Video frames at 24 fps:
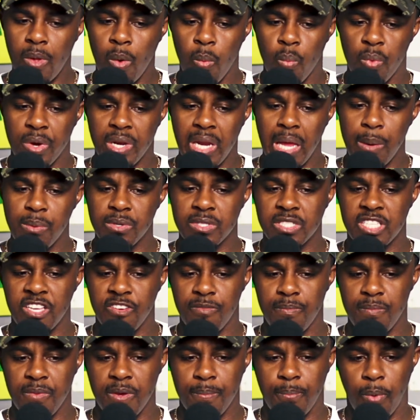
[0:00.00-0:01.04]
when they was
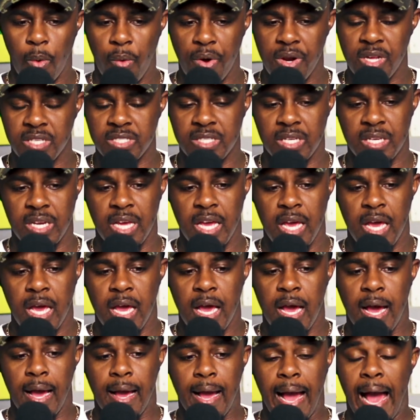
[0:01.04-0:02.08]
giving me pointers, and
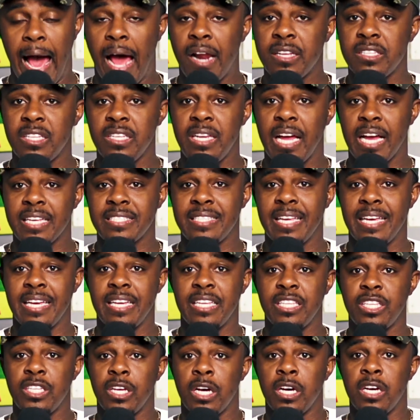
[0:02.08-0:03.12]
honestly, like I
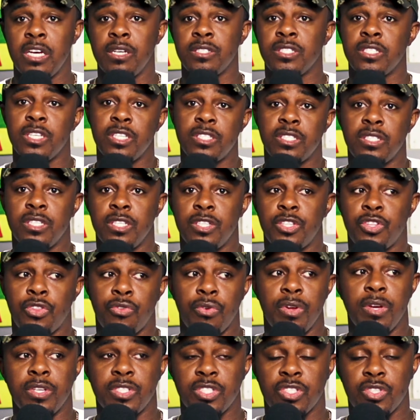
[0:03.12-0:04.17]
said, uh, it's, it's
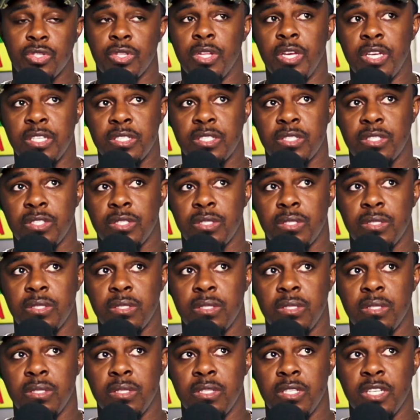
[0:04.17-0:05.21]
it's it's
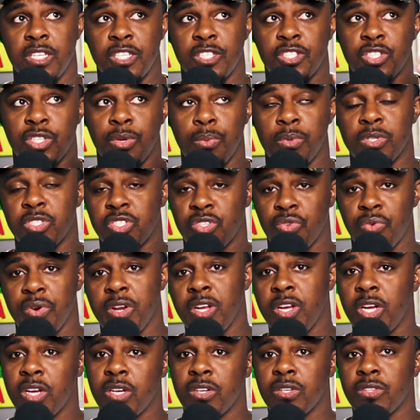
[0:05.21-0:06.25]
it's there was
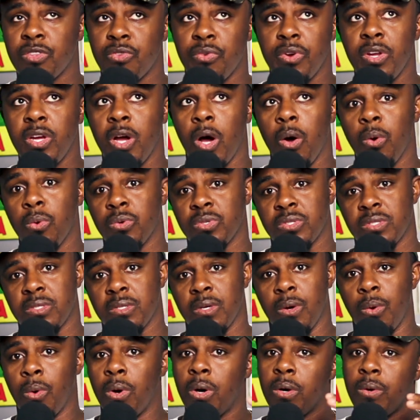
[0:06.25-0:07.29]
three three hosts.
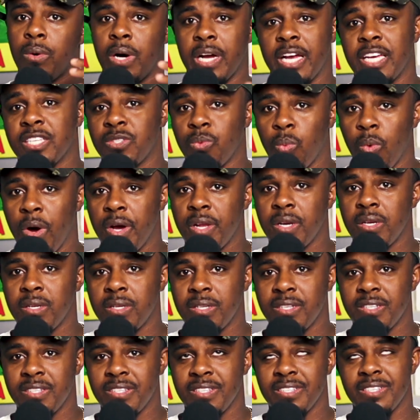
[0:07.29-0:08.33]
Well, I guess
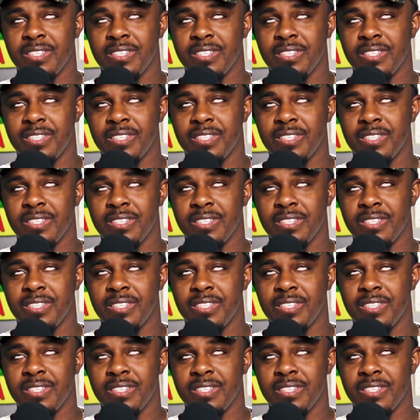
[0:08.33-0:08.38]
one